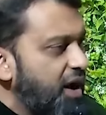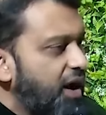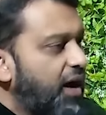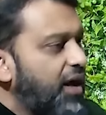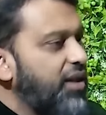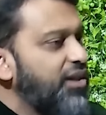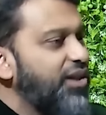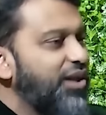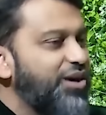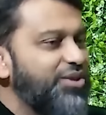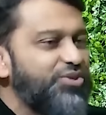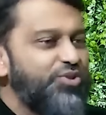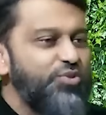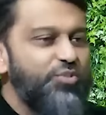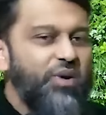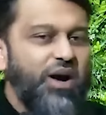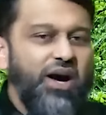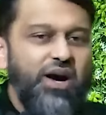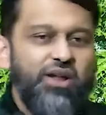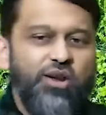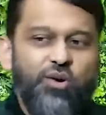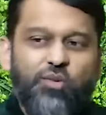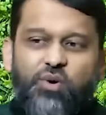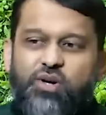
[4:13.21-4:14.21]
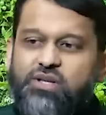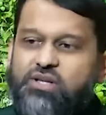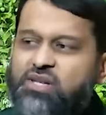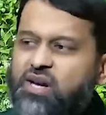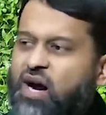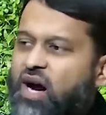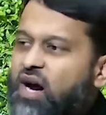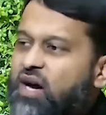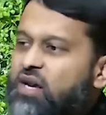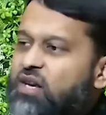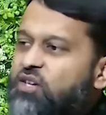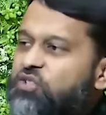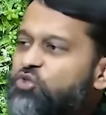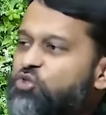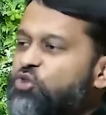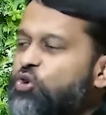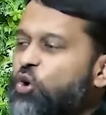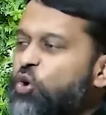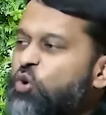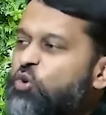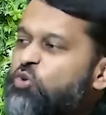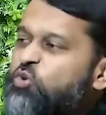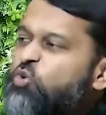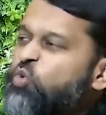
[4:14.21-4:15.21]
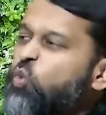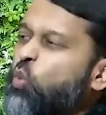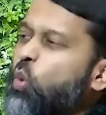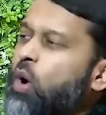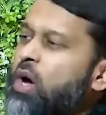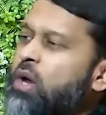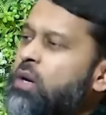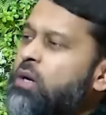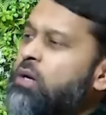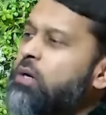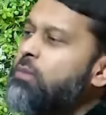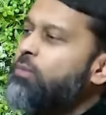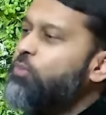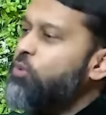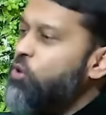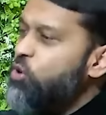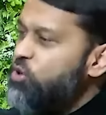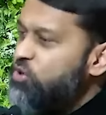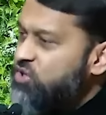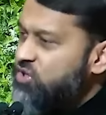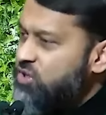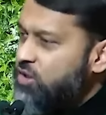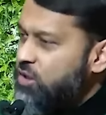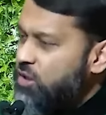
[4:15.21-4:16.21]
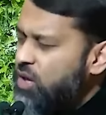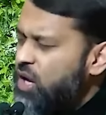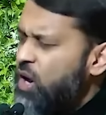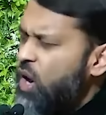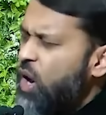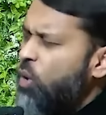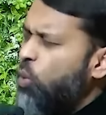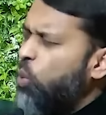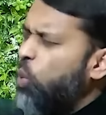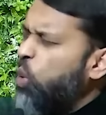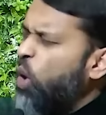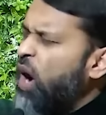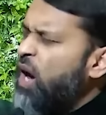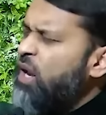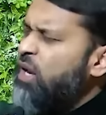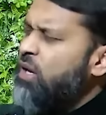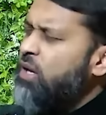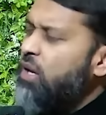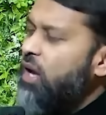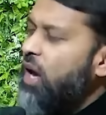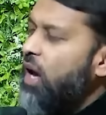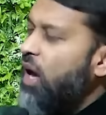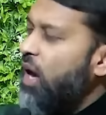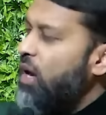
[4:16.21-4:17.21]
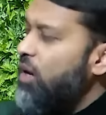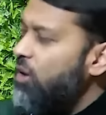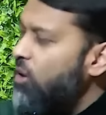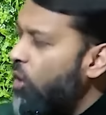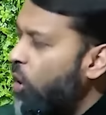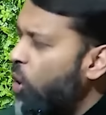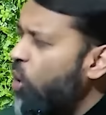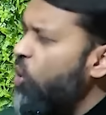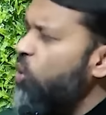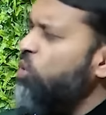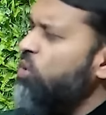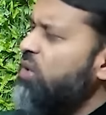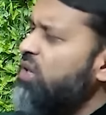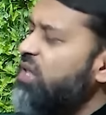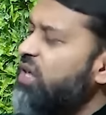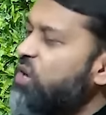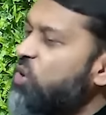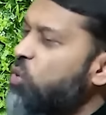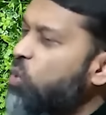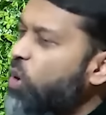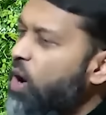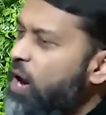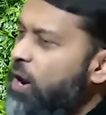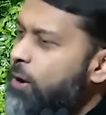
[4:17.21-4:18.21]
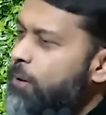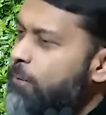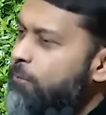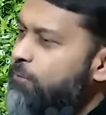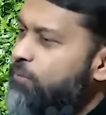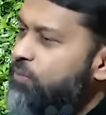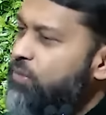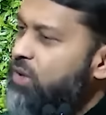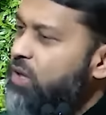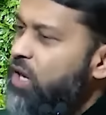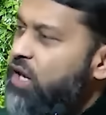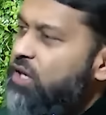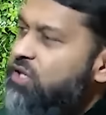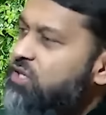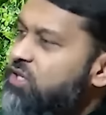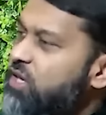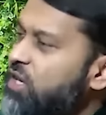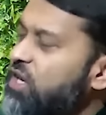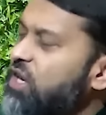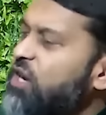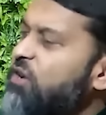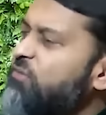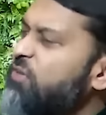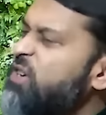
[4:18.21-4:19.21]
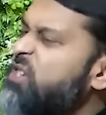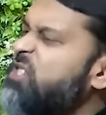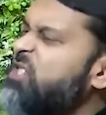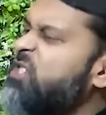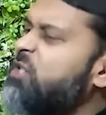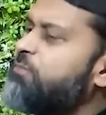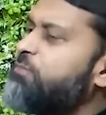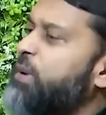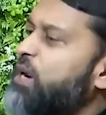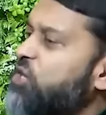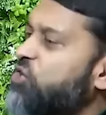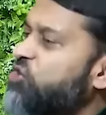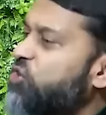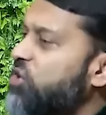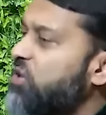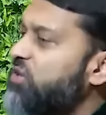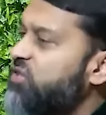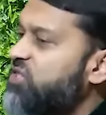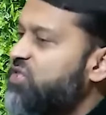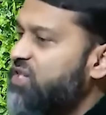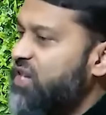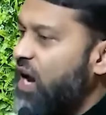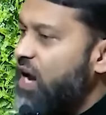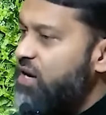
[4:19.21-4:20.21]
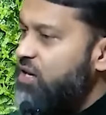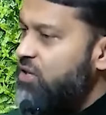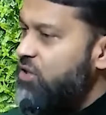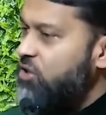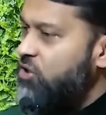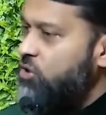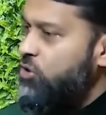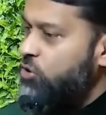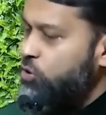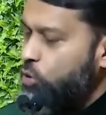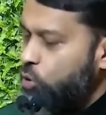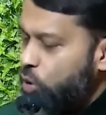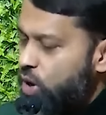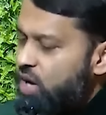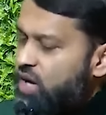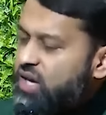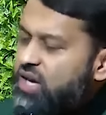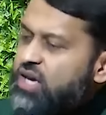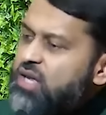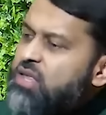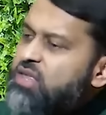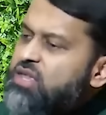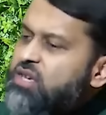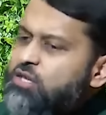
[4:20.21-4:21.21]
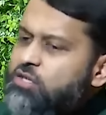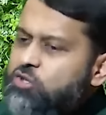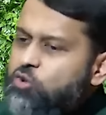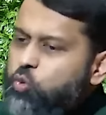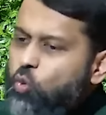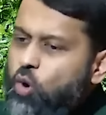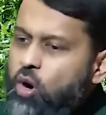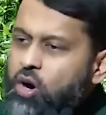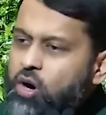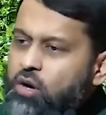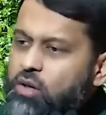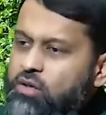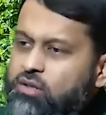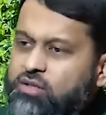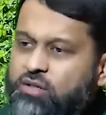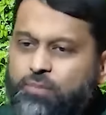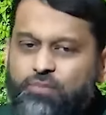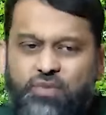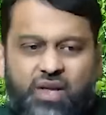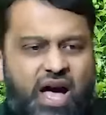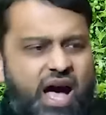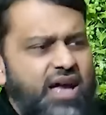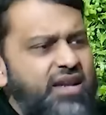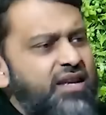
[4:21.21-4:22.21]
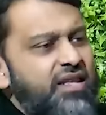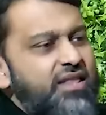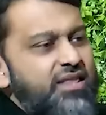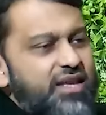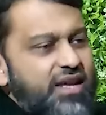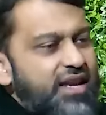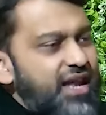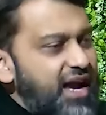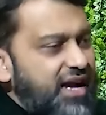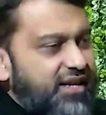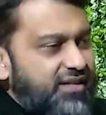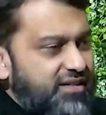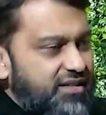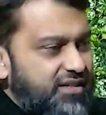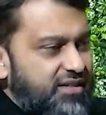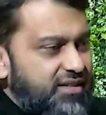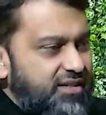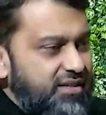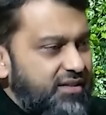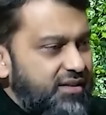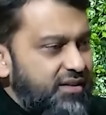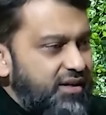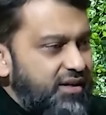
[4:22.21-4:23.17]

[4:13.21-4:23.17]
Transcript: Allah subhanahu wa ta'ala chose one person, one and only one, to give a special status to in this world and in the next.